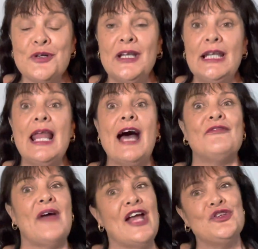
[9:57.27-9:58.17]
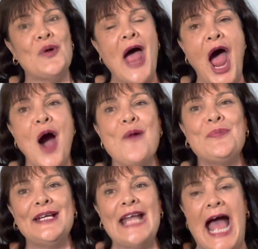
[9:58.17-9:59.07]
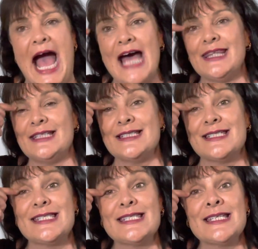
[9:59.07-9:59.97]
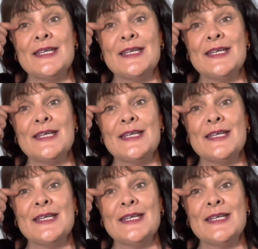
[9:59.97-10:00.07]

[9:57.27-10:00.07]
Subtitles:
love, and you're helping others.